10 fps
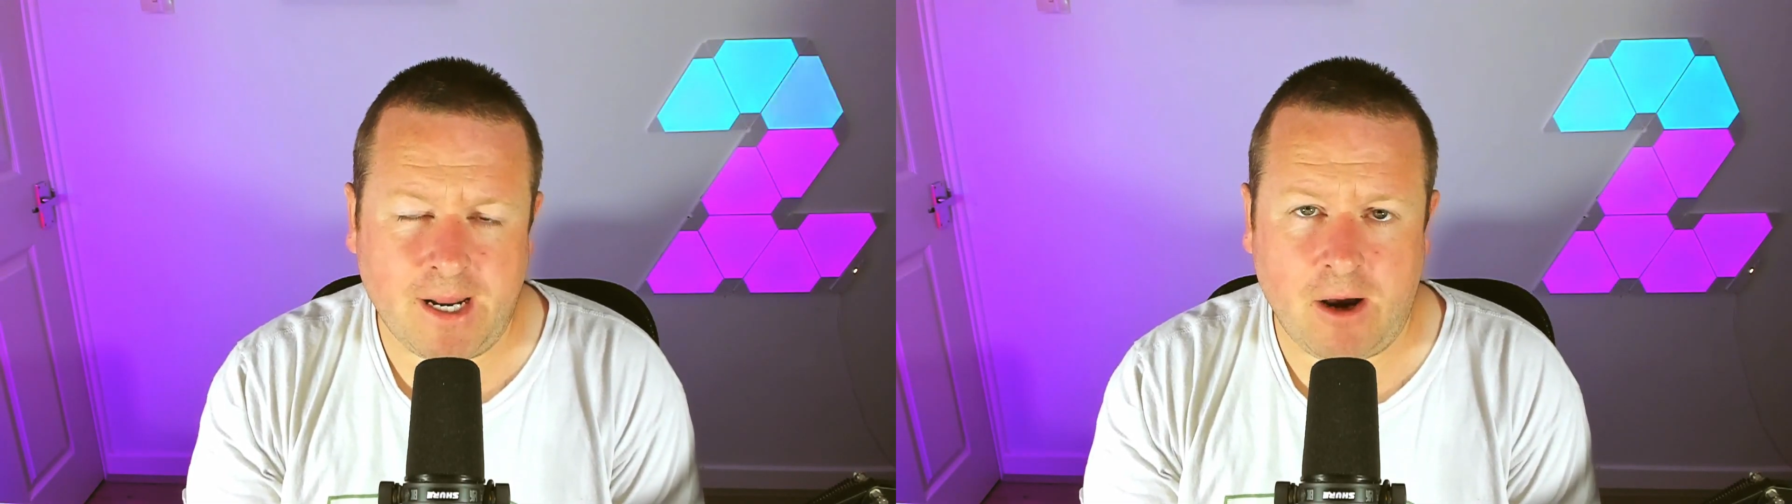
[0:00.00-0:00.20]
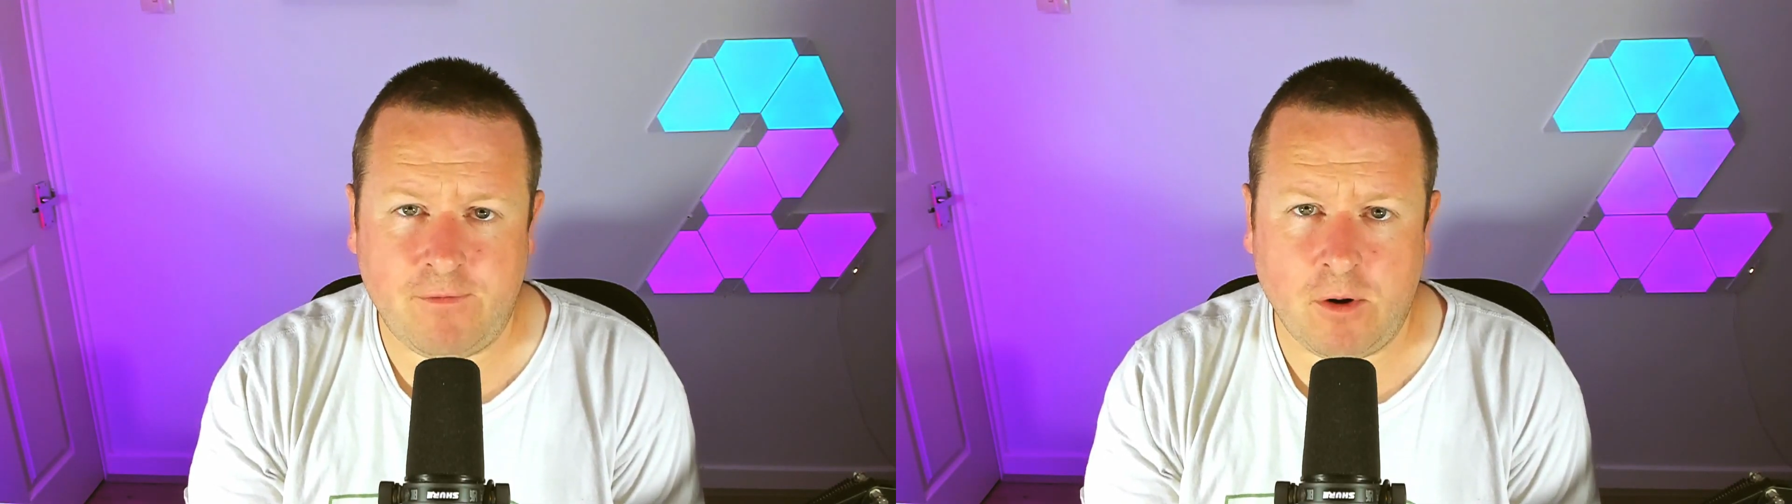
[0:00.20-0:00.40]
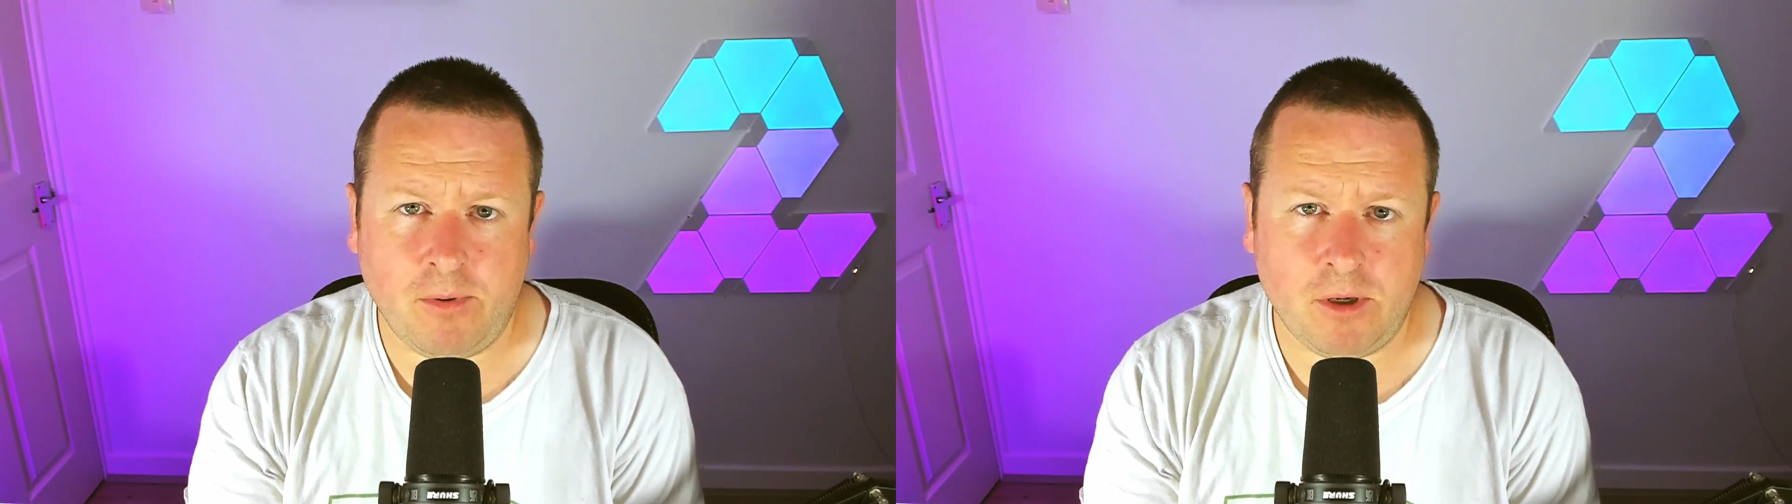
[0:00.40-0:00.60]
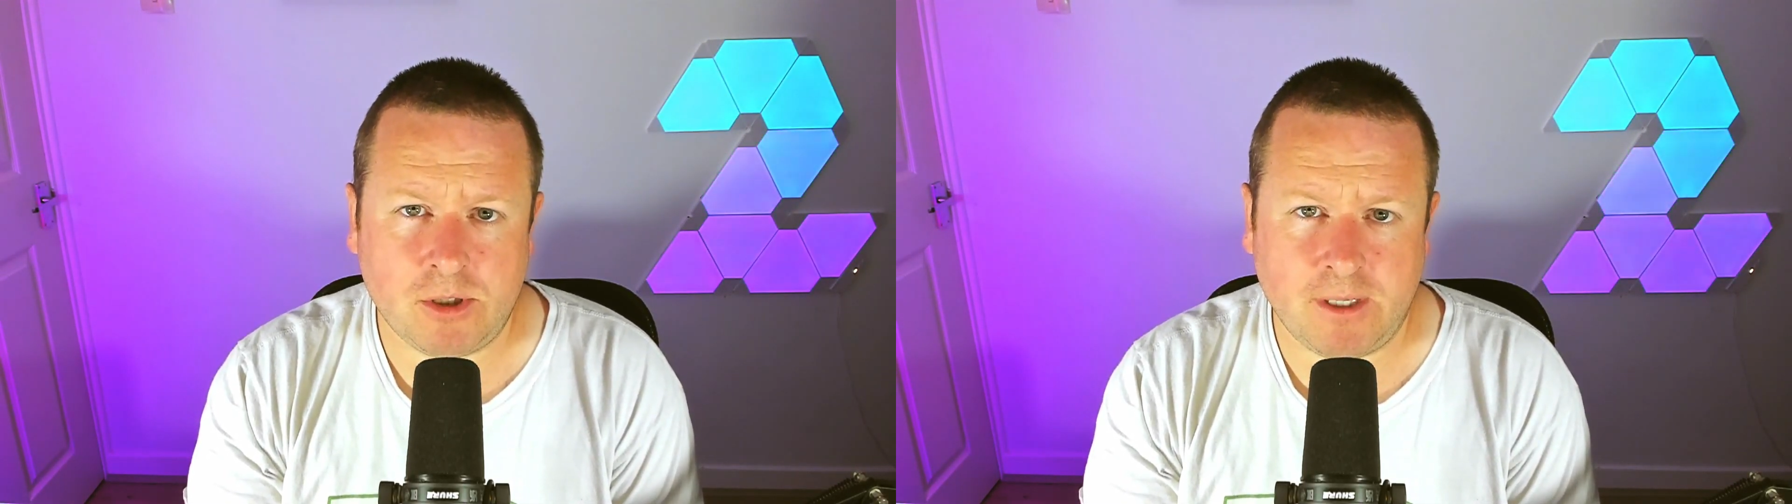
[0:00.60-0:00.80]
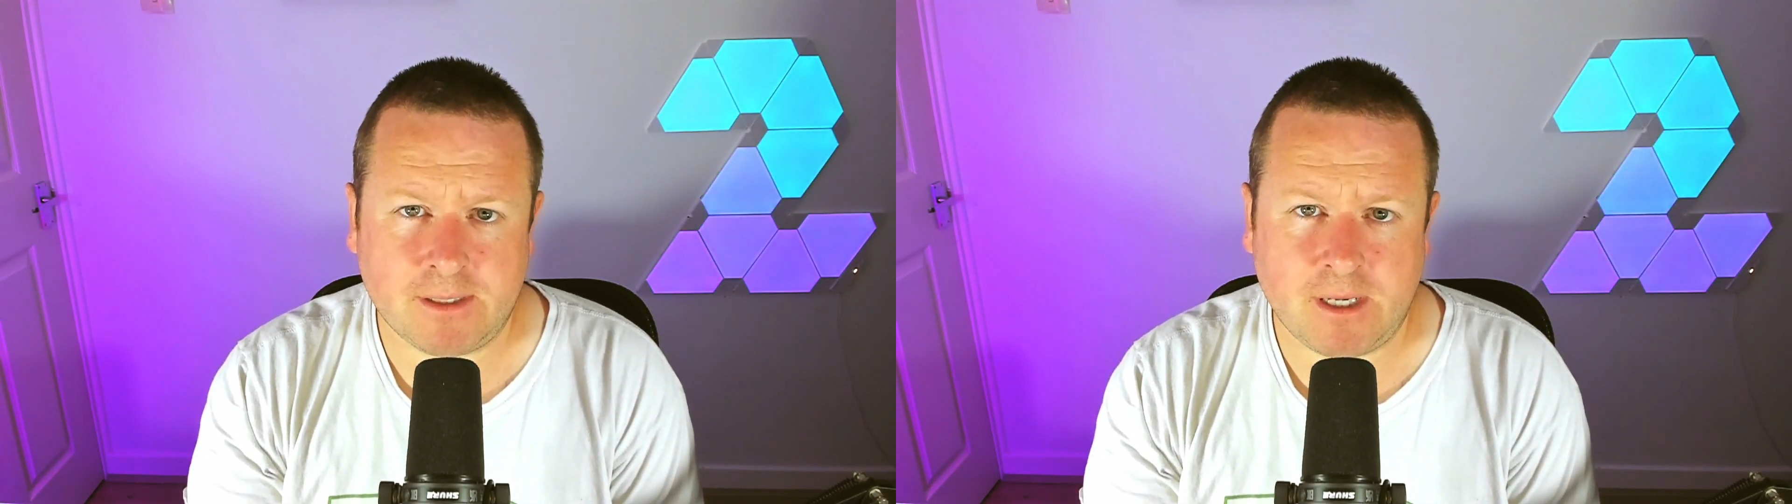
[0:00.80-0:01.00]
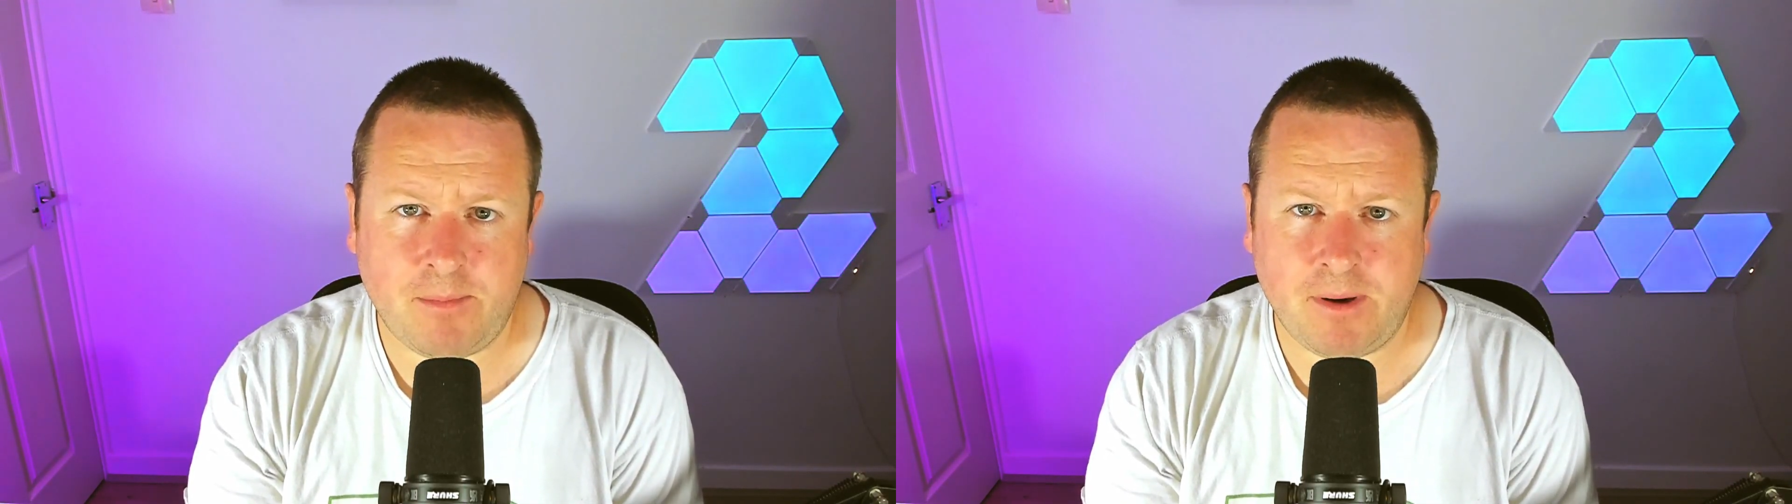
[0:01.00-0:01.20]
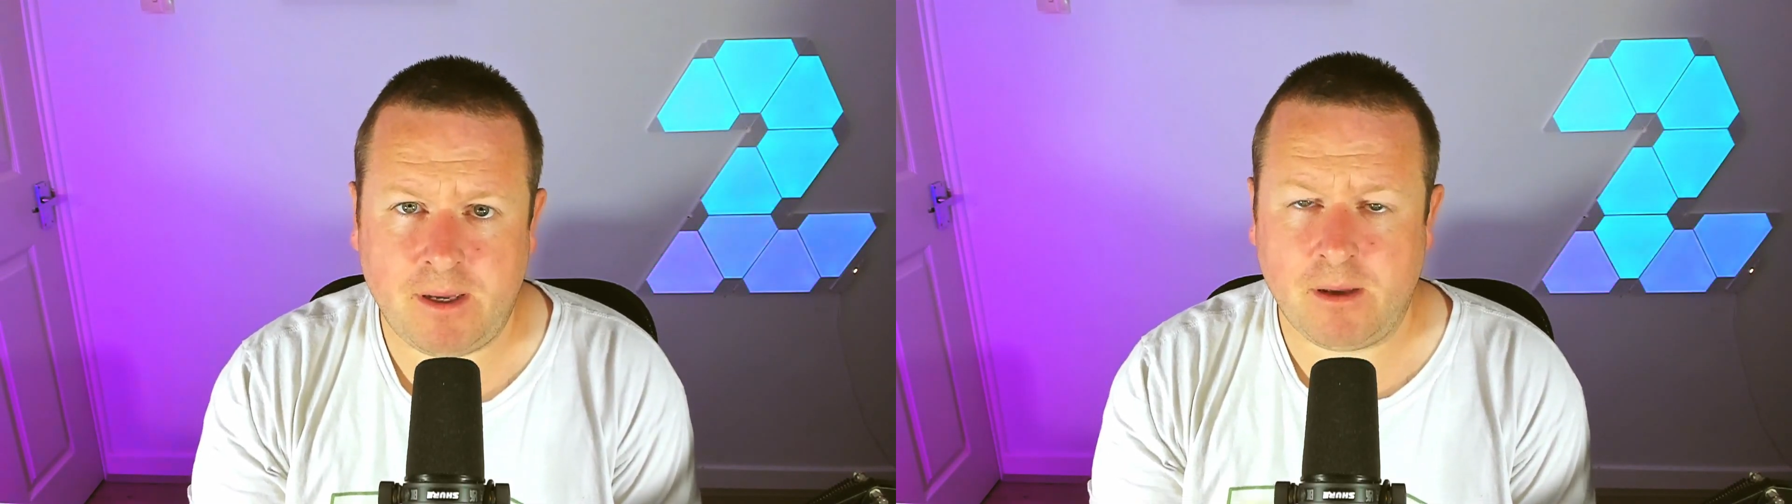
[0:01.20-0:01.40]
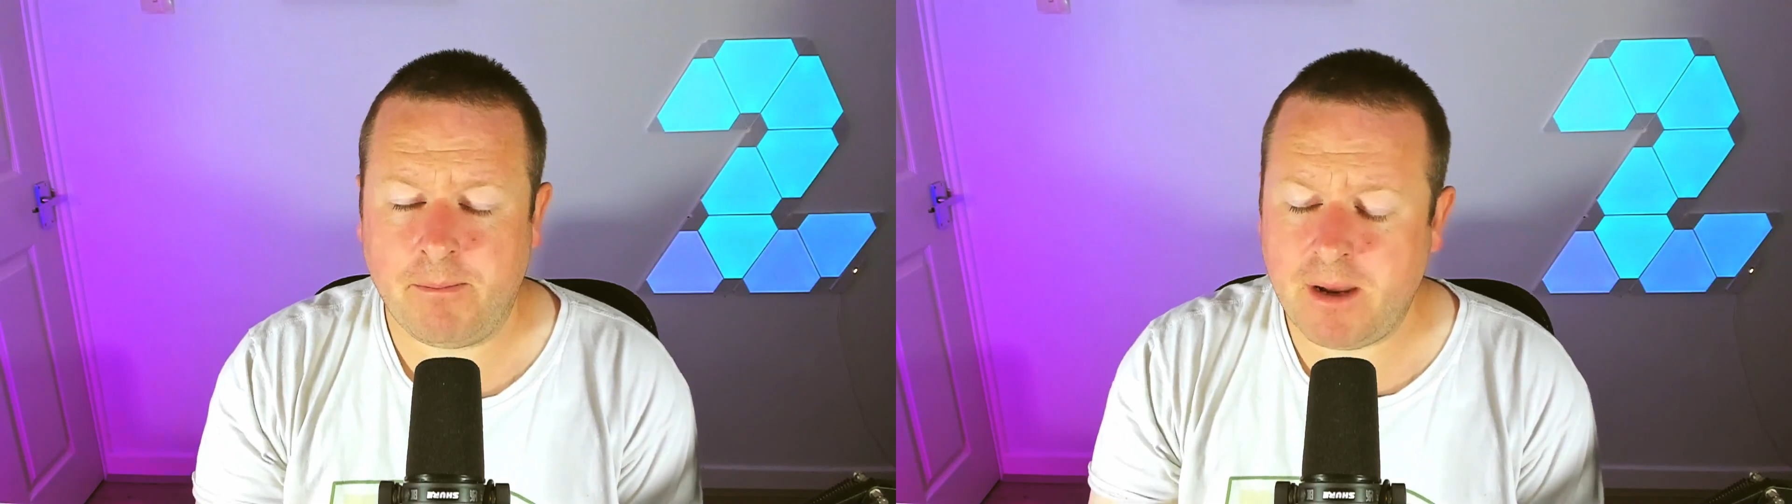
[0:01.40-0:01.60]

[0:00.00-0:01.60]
Now, if you're bullish on XRP,